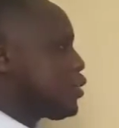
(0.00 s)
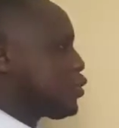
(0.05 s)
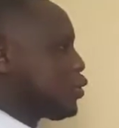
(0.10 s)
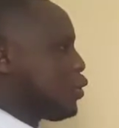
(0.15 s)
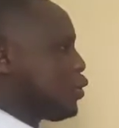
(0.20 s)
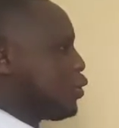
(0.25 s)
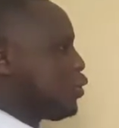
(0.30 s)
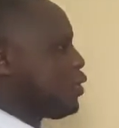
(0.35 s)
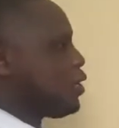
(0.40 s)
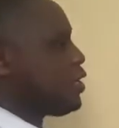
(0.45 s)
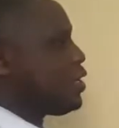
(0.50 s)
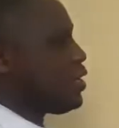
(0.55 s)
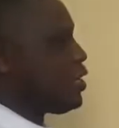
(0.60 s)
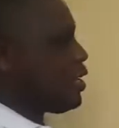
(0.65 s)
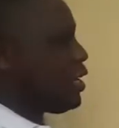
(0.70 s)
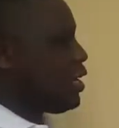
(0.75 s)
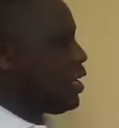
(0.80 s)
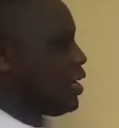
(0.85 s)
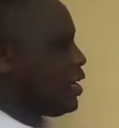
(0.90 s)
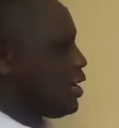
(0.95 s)
So,
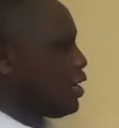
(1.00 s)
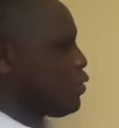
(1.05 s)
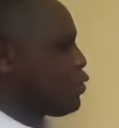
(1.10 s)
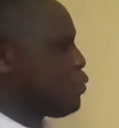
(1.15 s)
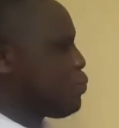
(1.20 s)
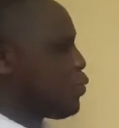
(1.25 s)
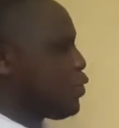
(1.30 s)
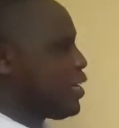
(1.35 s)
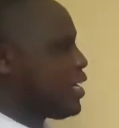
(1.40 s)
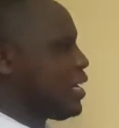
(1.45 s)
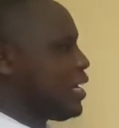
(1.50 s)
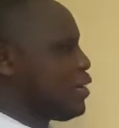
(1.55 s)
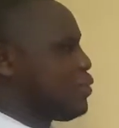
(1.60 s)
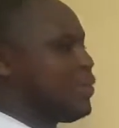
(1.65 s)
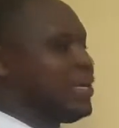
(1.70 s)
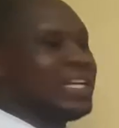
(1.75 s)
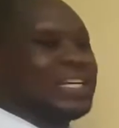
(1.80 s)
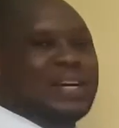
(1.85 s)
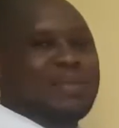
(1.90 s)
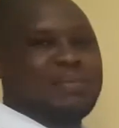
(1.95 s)
good morning and
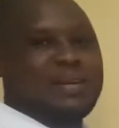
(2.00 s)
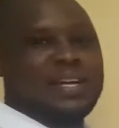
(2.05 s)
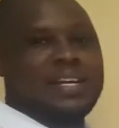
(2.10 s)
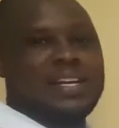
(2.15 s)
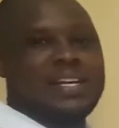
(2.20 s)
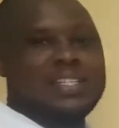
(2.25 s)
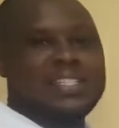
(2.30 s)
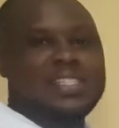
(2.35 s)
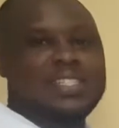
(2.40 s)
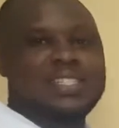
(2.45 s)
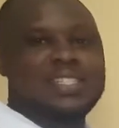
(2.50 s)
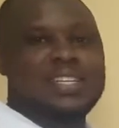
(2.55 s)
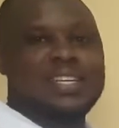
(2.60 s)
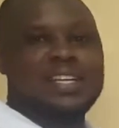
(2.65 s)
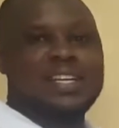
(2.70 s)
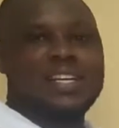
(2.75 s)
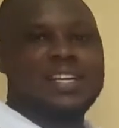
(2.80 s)
welcome, learners.